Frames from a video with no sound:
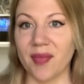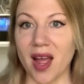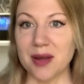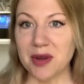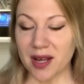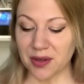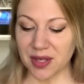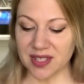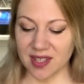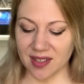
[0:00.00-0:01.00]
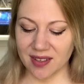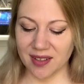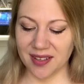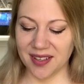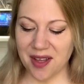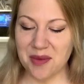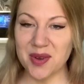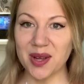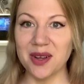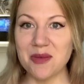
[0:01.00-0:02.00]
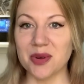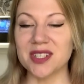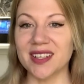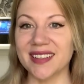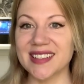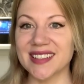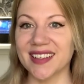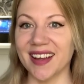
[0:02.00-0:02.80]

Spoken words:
I'm not going to push it